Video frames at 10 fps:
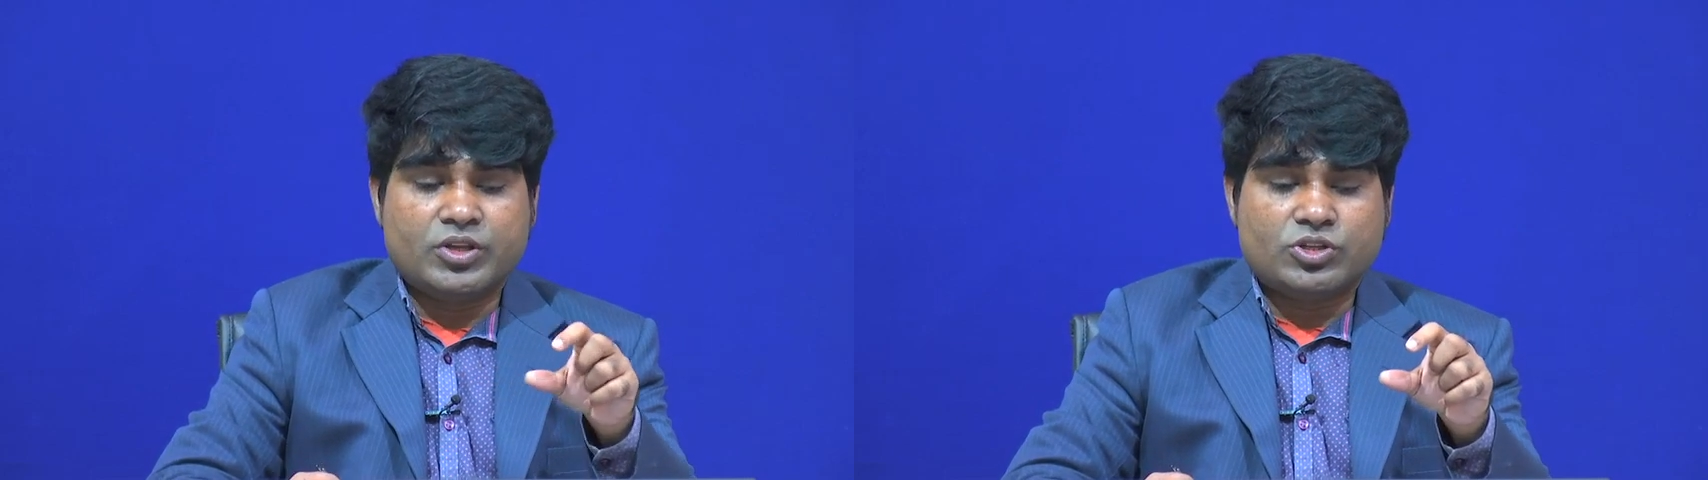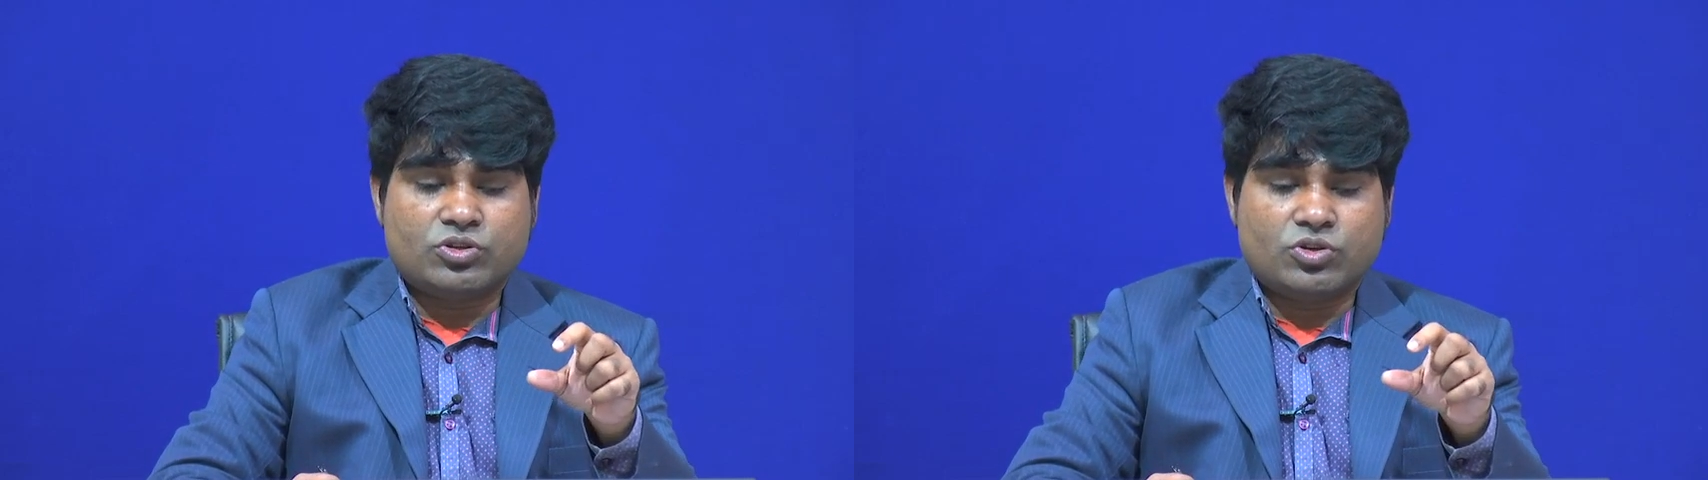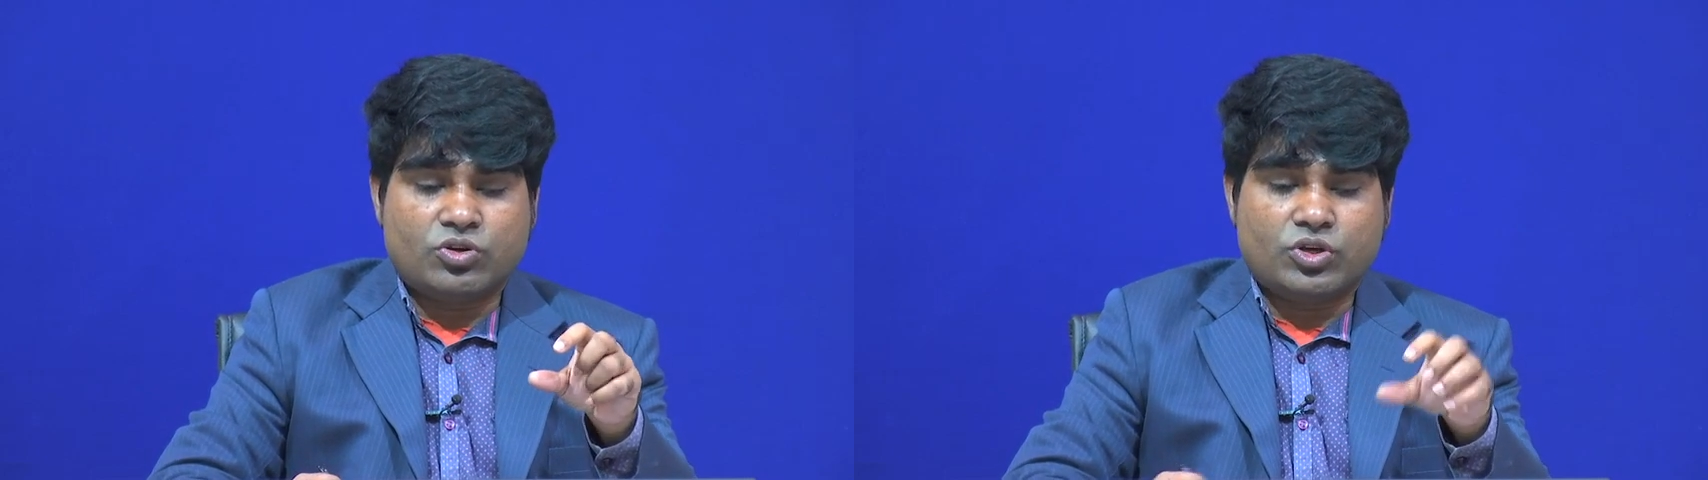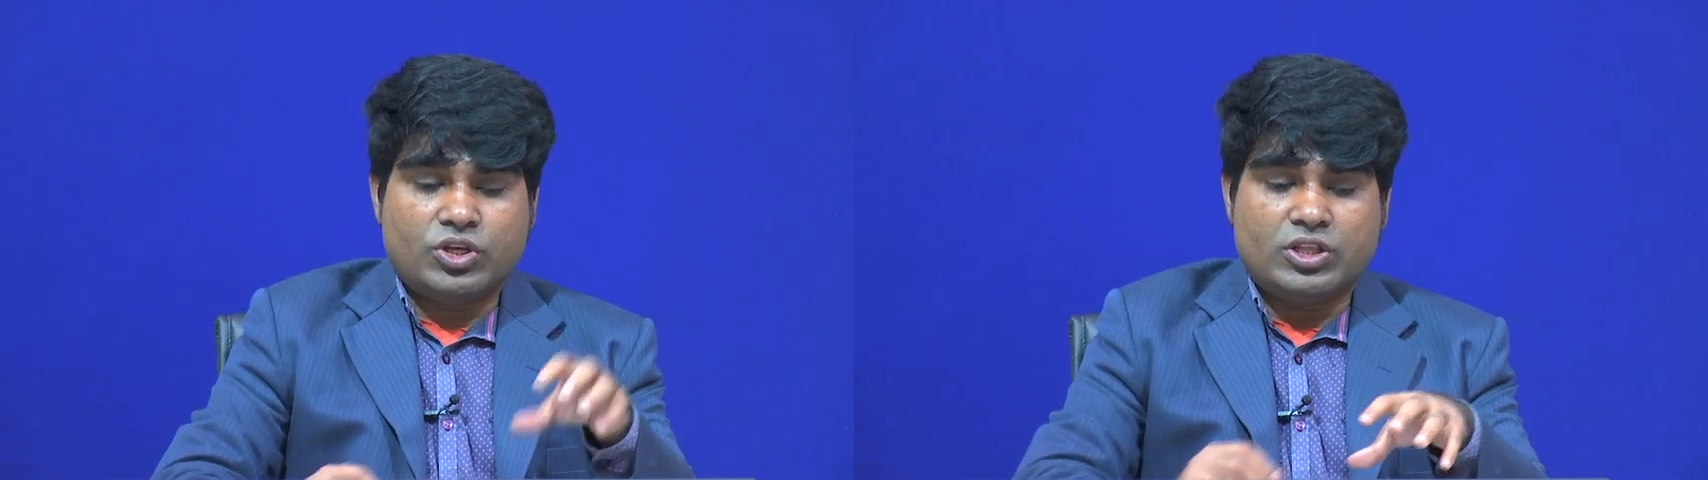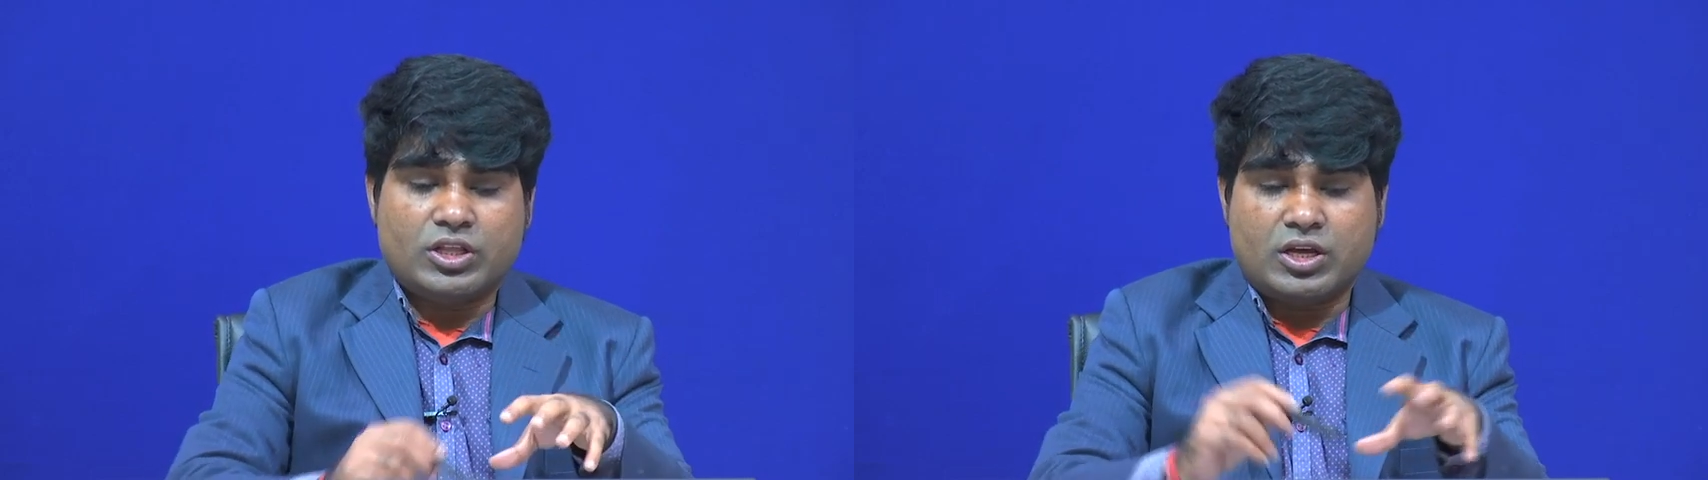So,
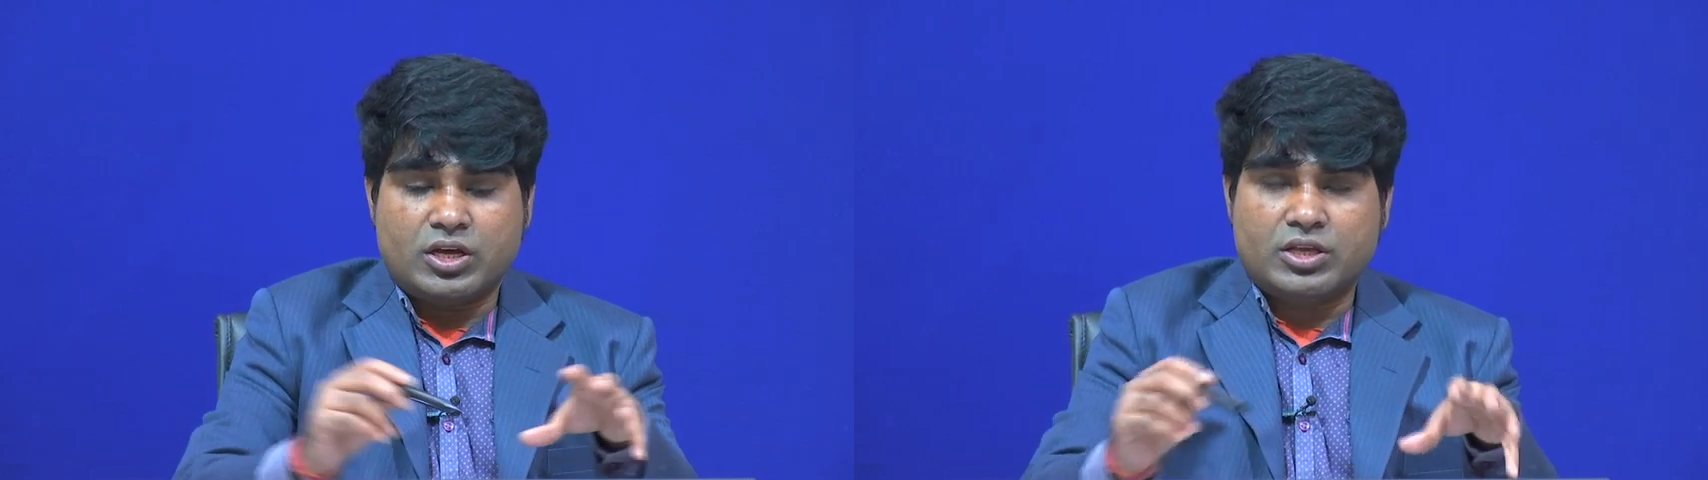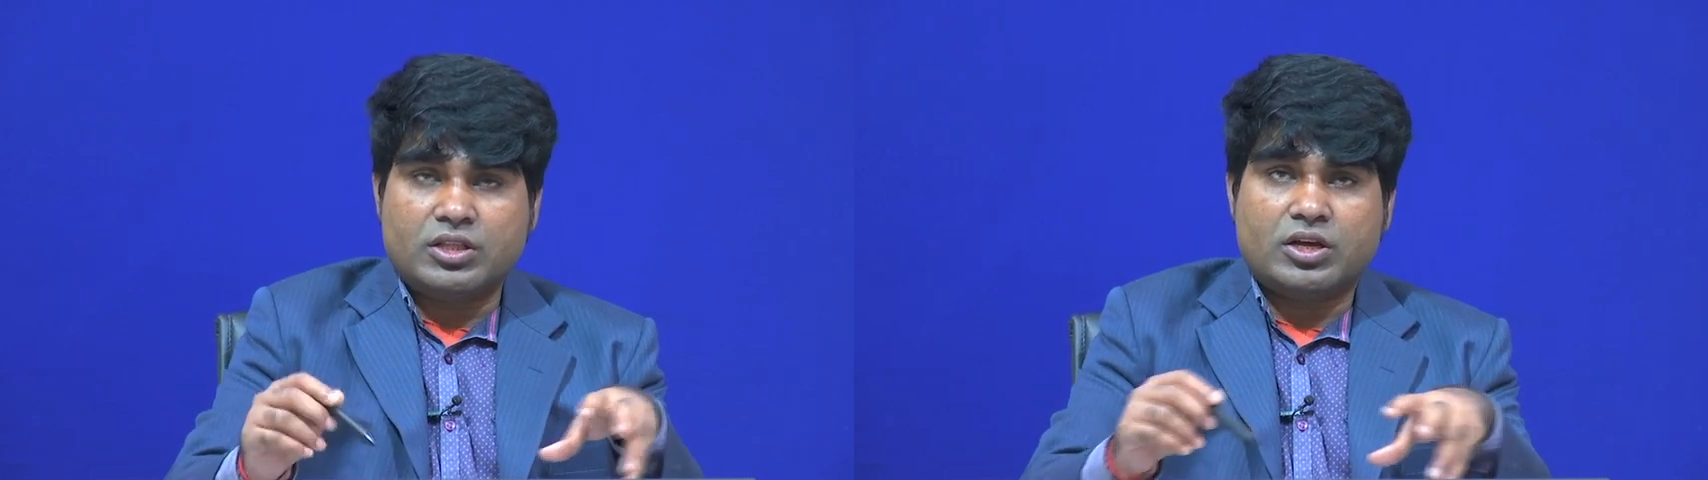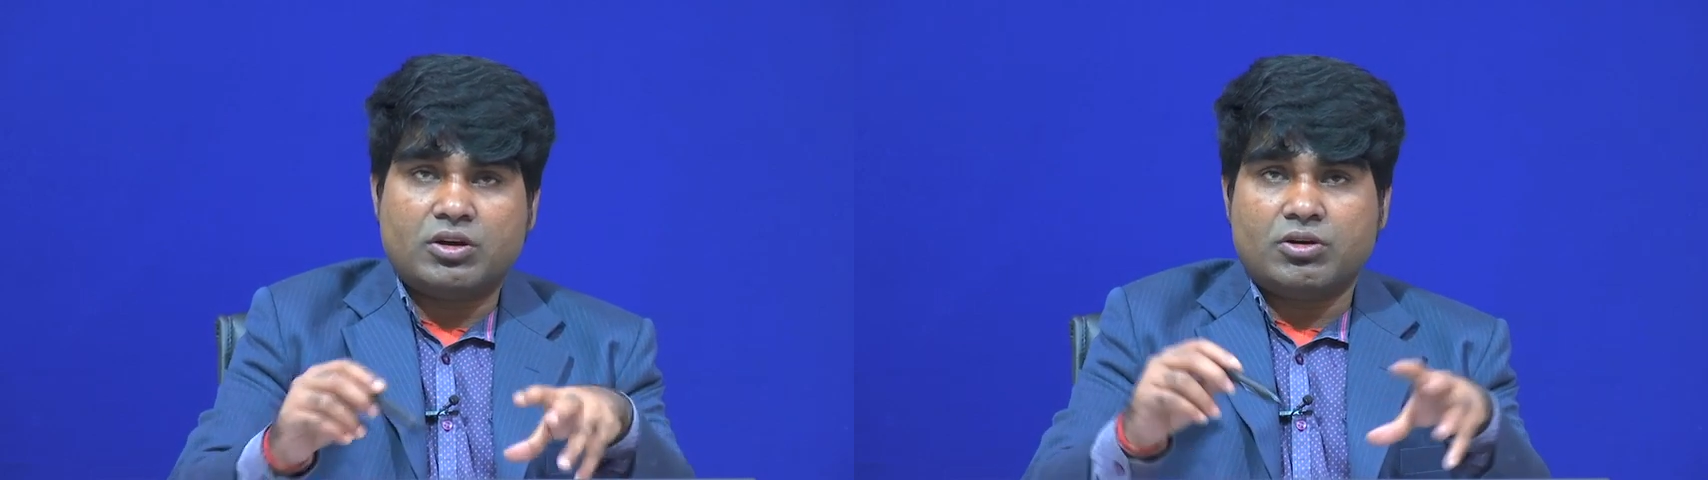in the